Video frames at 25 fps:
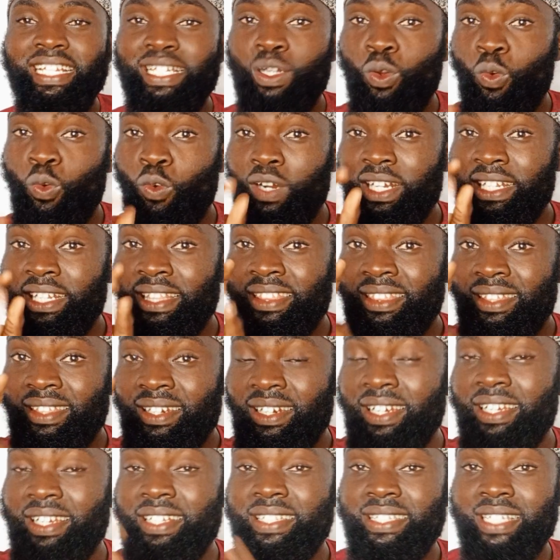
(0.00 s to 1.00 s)
the
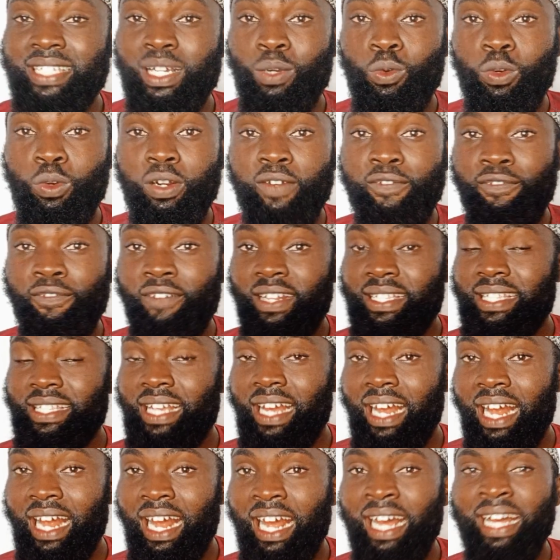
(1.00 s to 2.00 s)
three-letter word
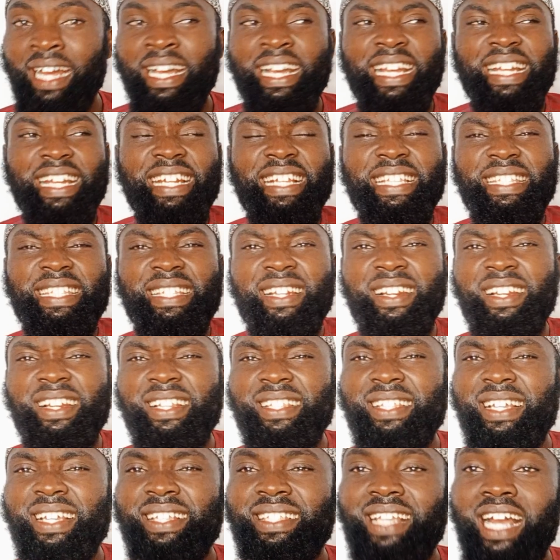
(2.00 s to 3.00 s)
fataha, these three
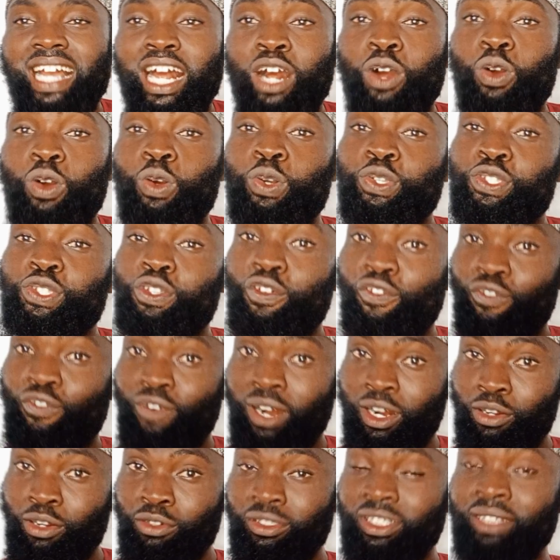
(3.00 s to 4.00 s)
letters are also
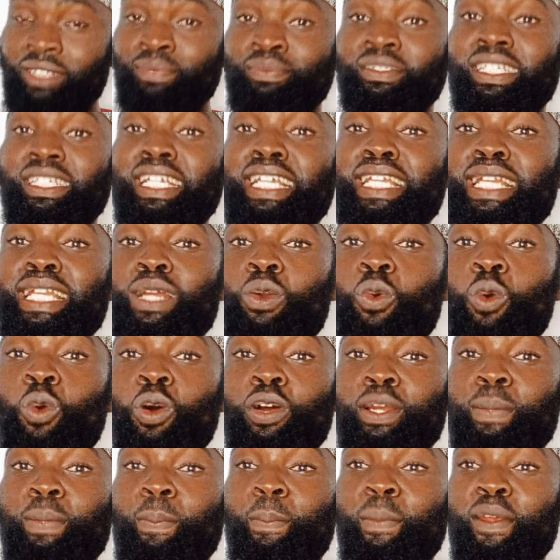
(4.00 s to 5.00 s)
found in the
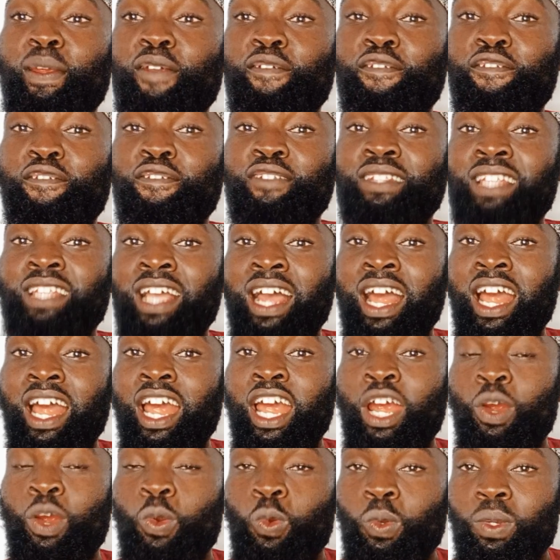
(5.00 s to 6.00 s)
word
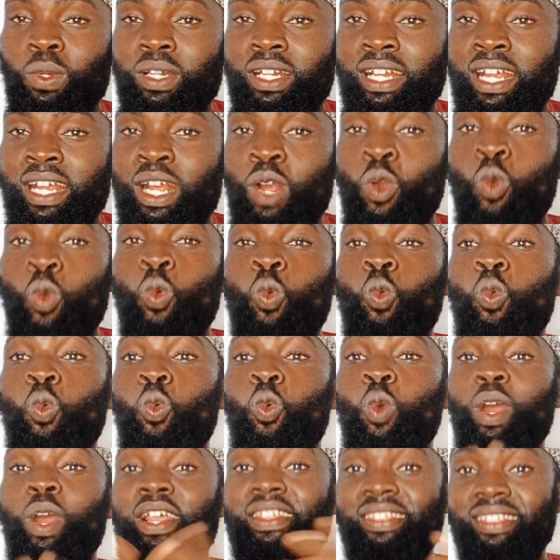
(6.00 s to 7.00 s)
miftahun.
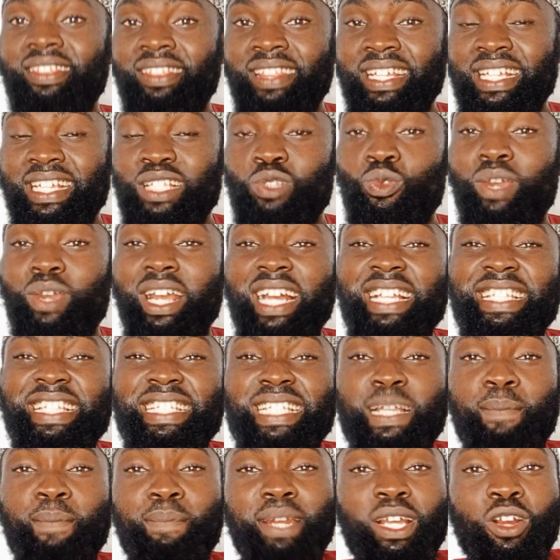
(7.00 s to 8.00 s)
With this, we can
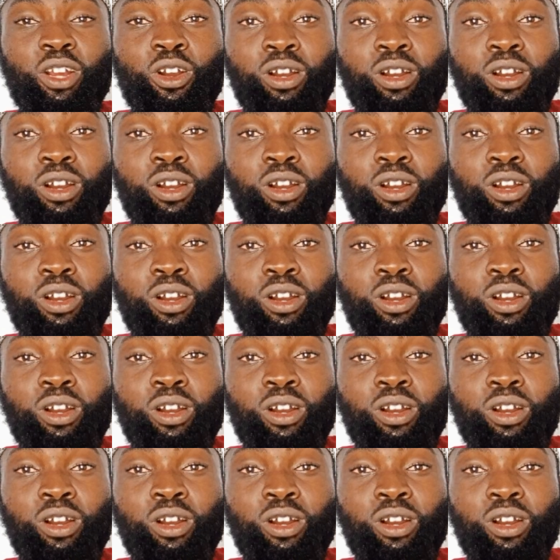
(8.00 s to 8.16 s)
simply